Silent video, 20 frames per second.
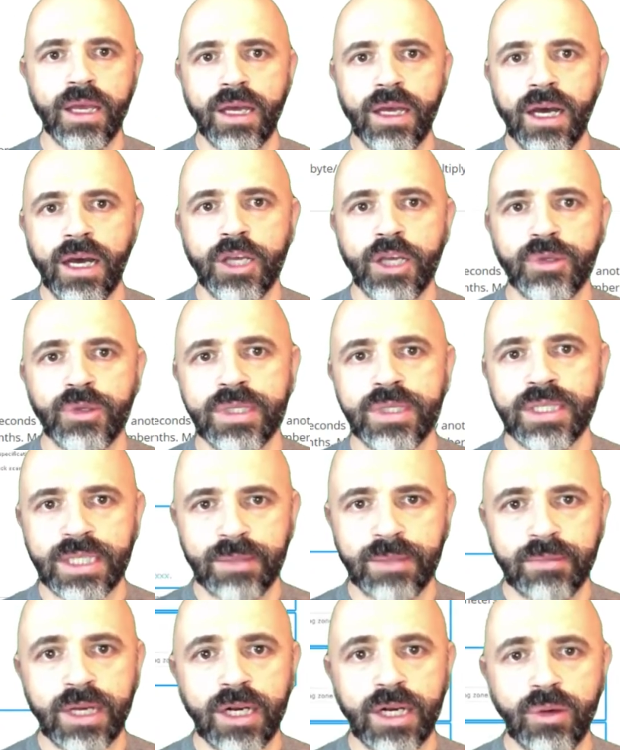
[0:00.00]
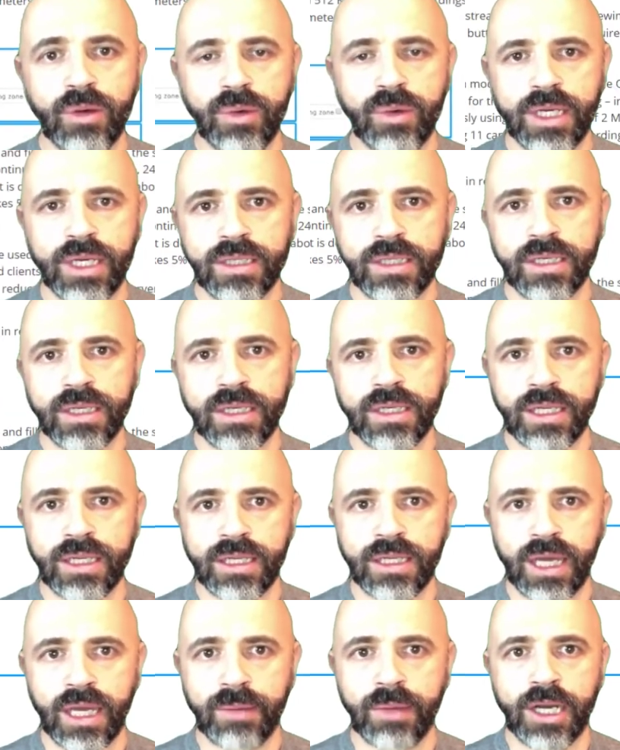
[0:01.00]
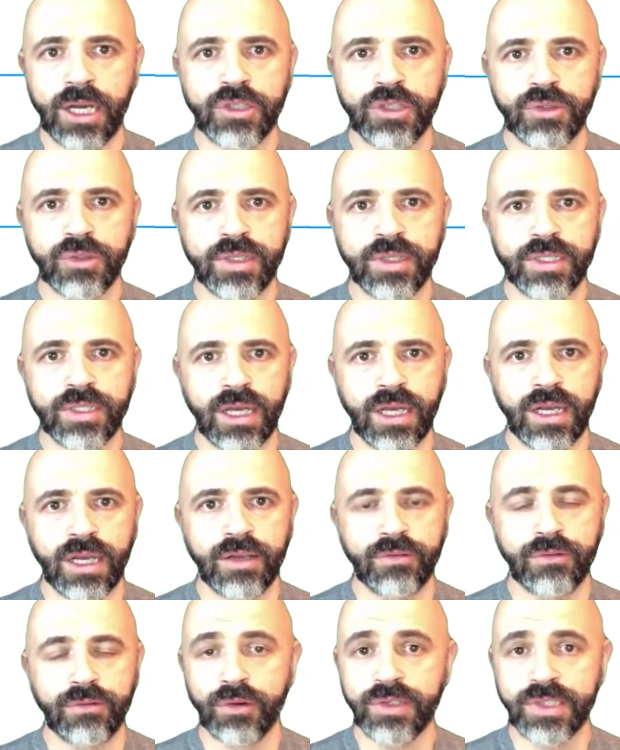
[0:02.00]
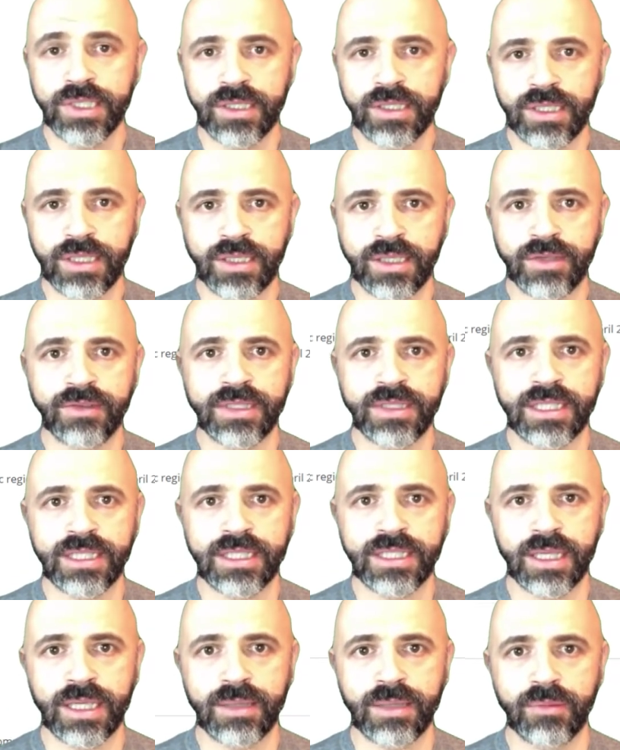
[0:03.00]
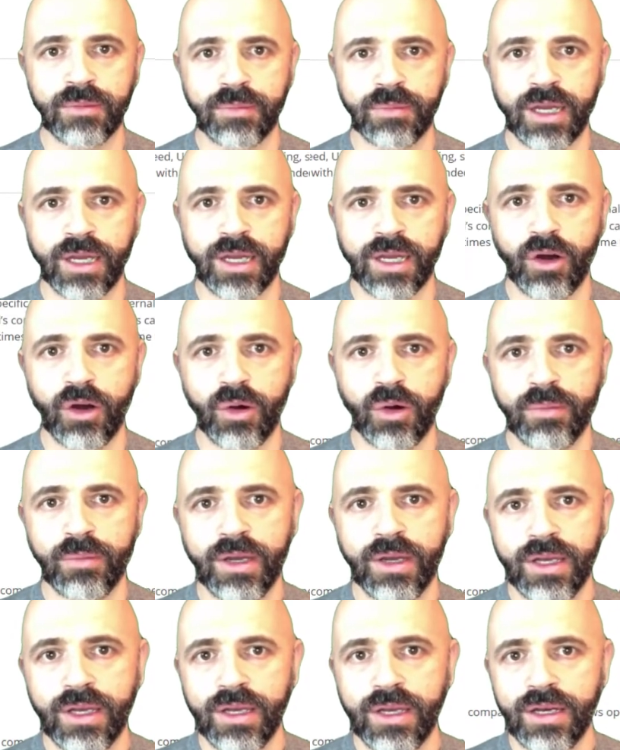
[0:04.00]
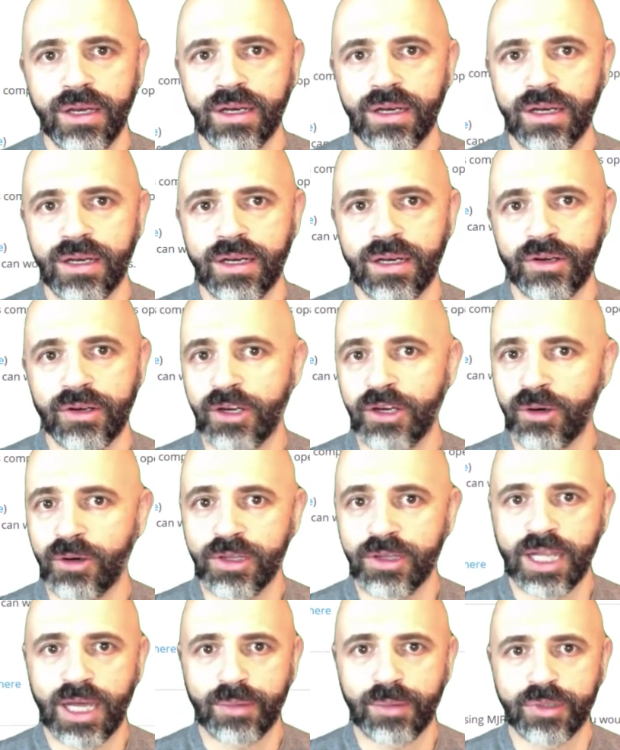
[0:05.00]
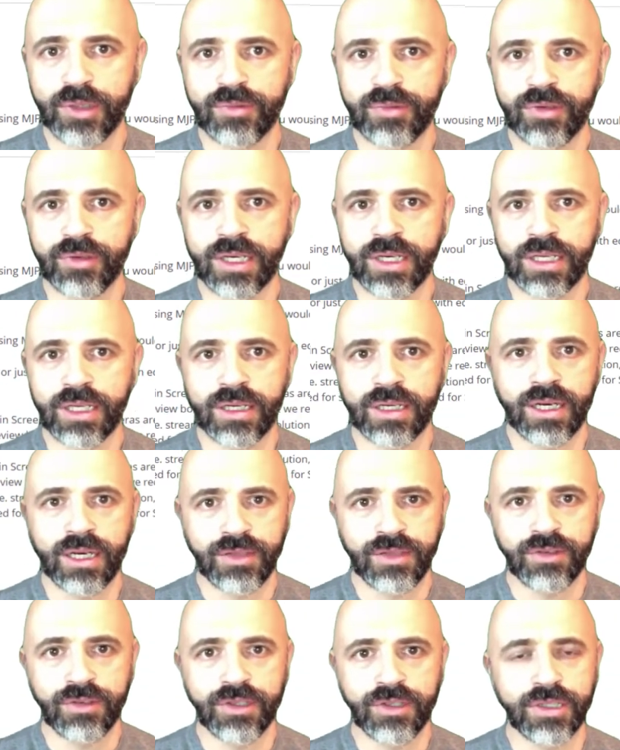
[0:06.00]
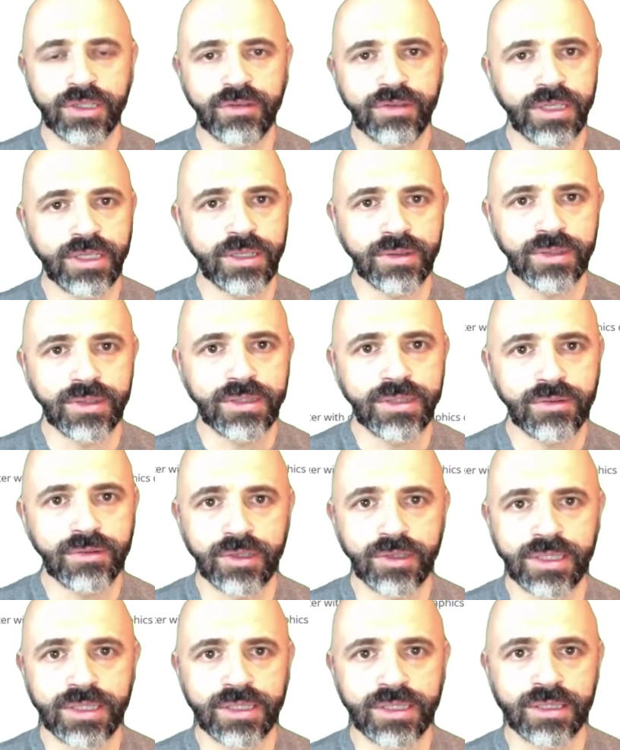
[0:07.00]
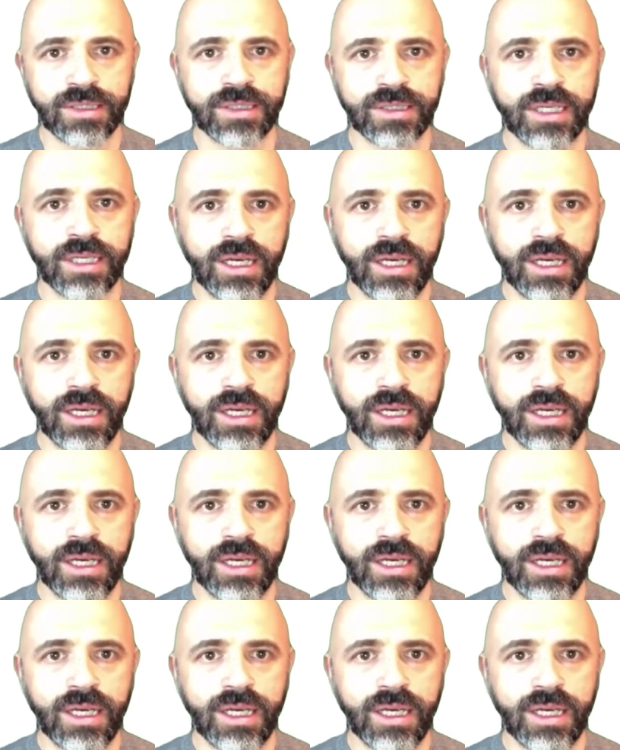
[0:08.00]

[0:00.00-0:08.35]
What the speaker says: I use the same calculator and I managed to install a full CCTV system on my home on an old laptop running a light version of Linux, for instance.